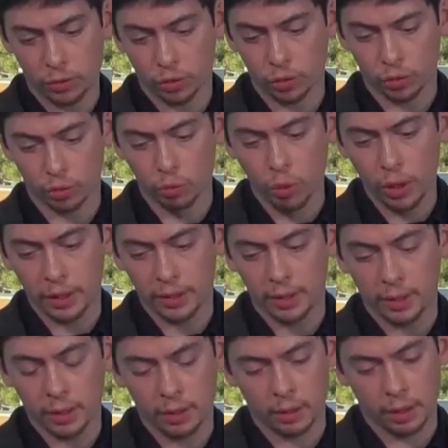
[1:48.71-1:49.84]
philosophy,
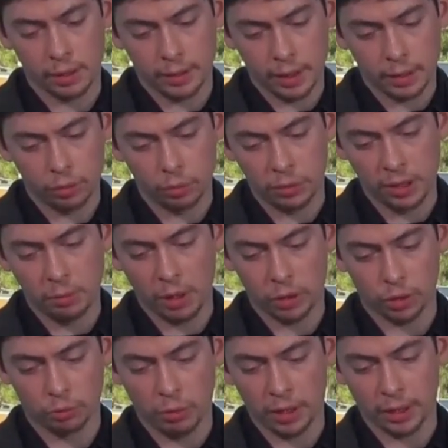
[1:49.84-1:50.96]
actually we rather
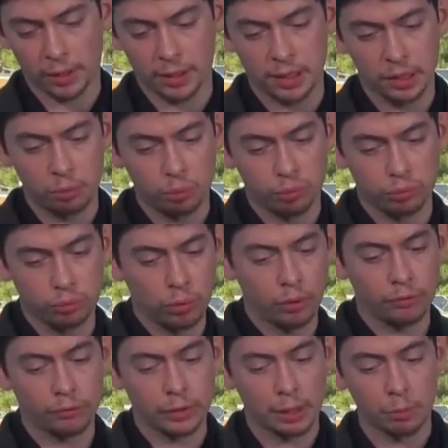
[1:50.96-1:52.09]
say ontology in the
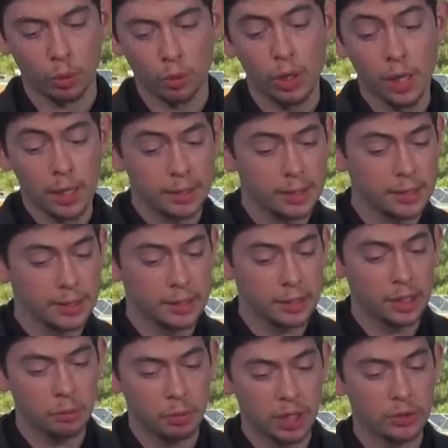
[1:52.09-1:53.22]
singular form,
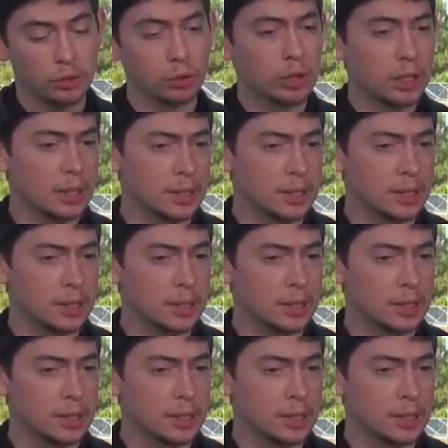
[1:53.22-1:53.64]
so it's a very